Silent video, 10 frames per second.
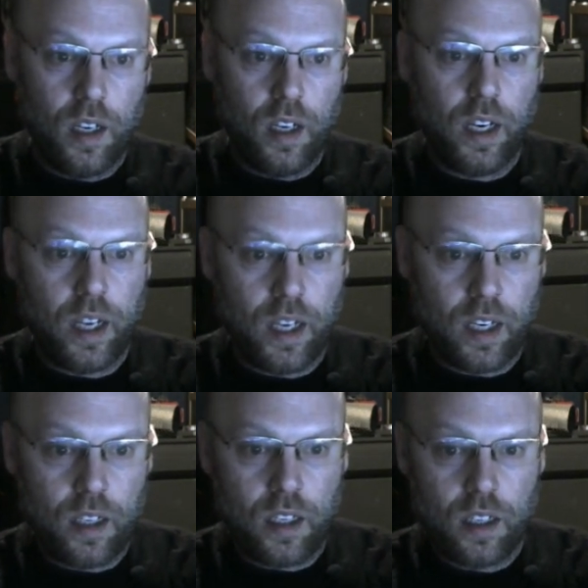
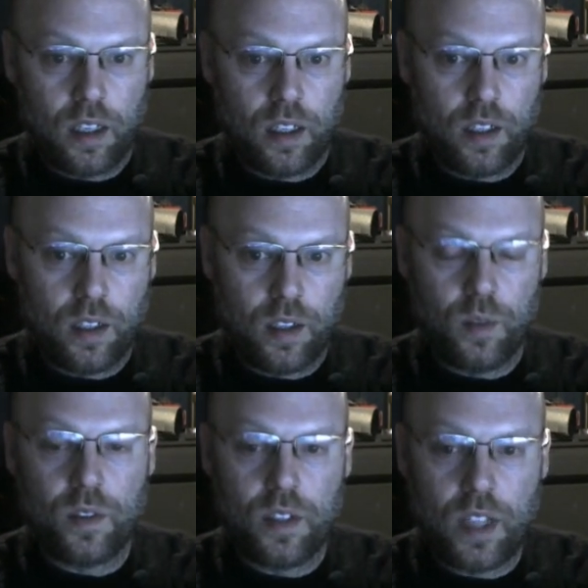and
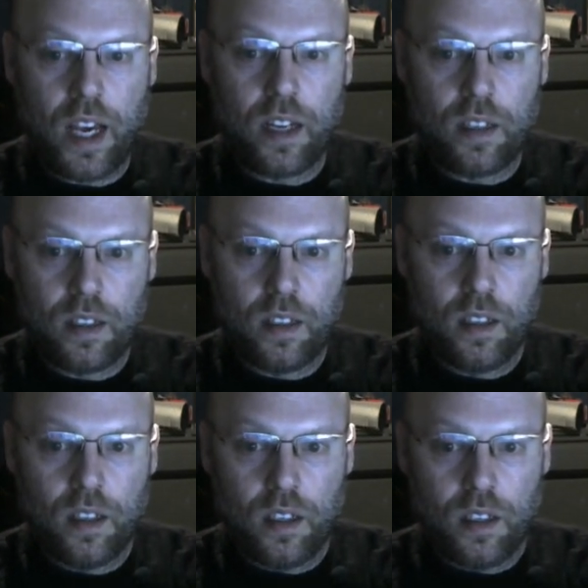use that
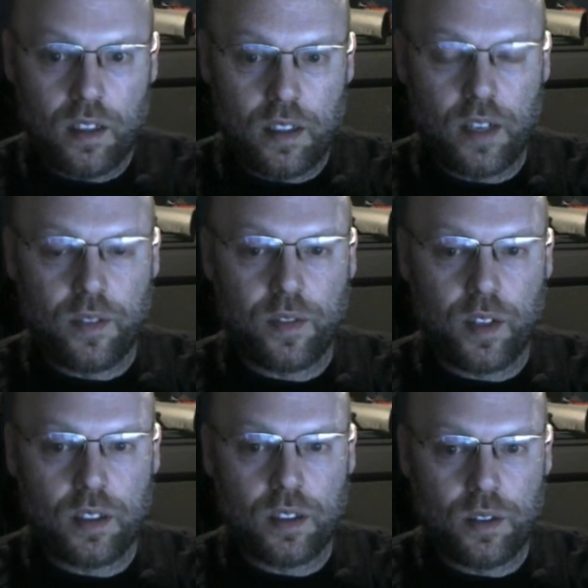
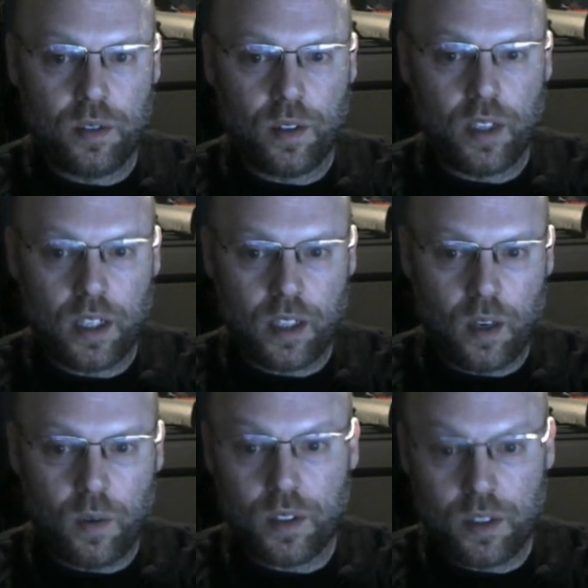difference to then
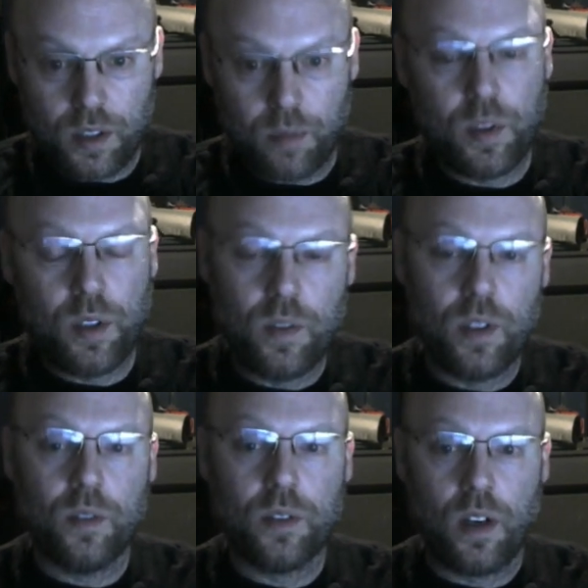go and subdue
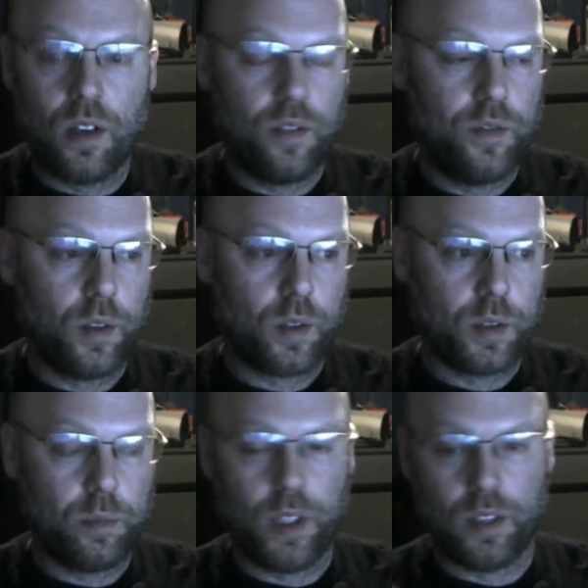those autofocus
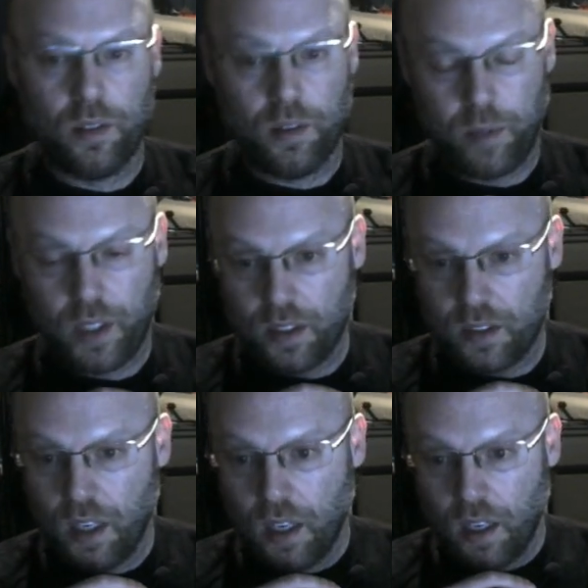pixels, because
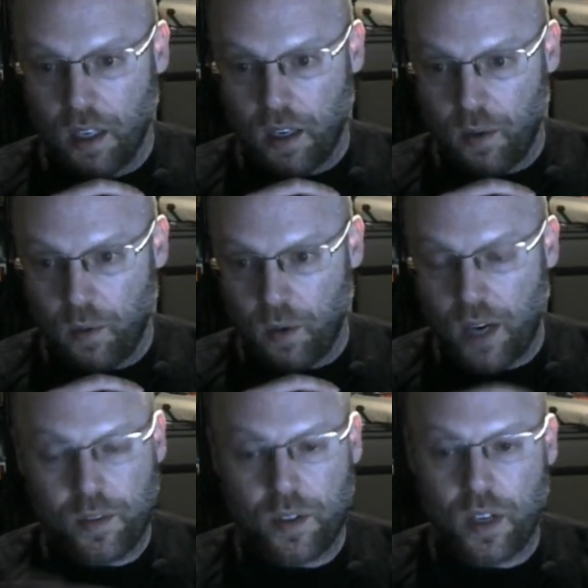
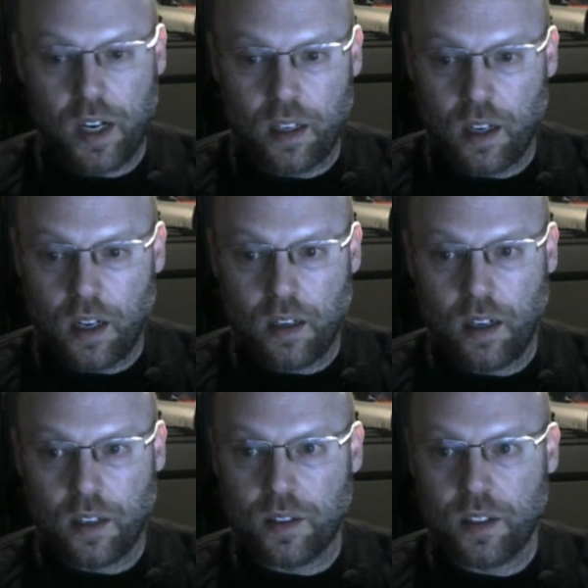I've tried
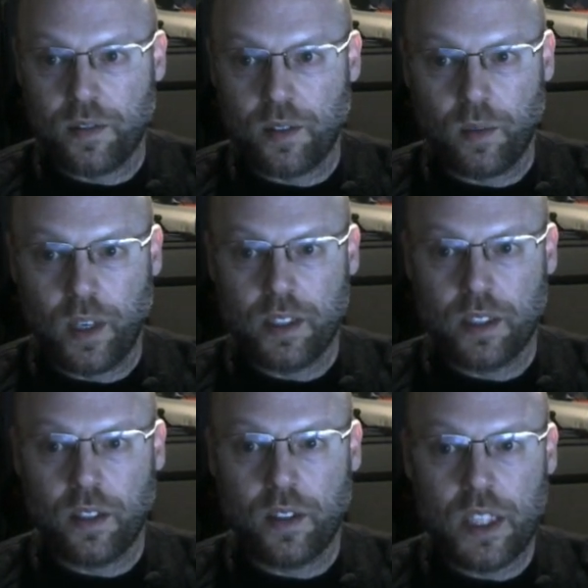100 different ways
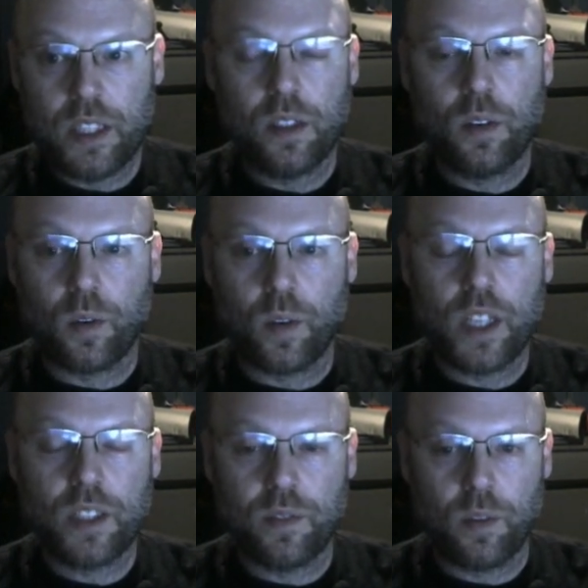and there is no
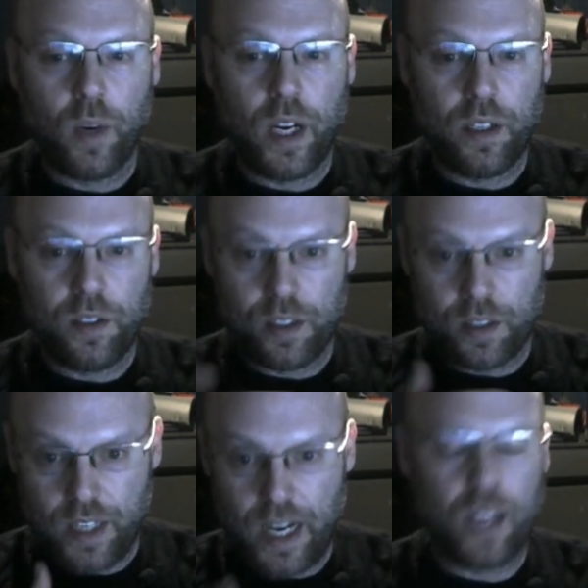graceful way to
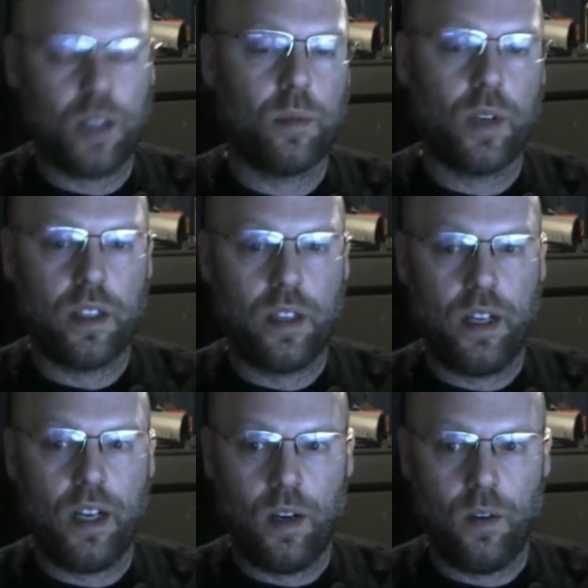just calibrate that
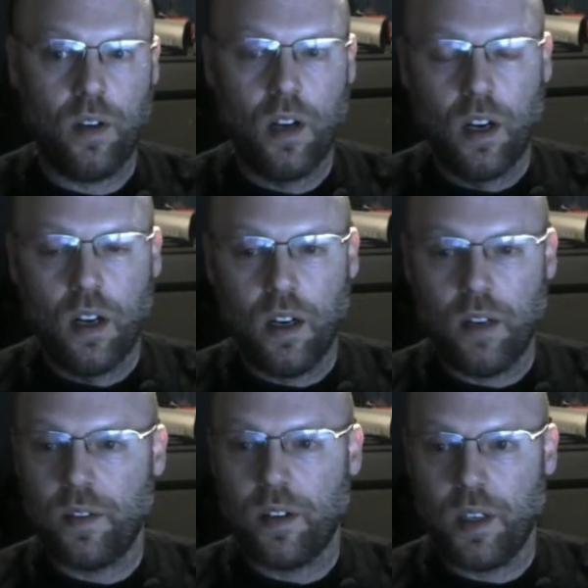out
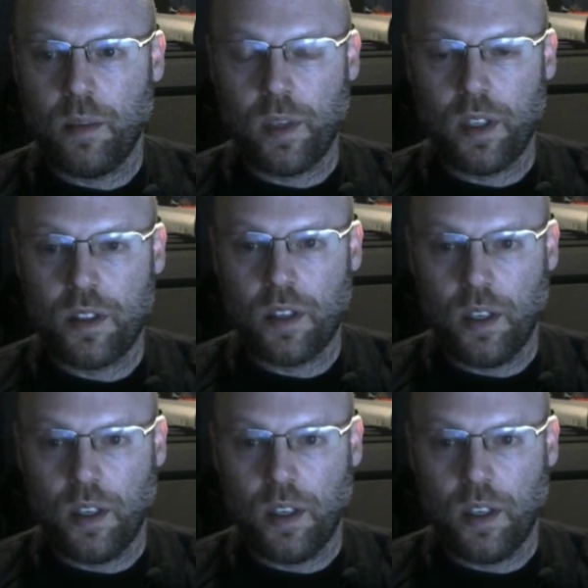of your image.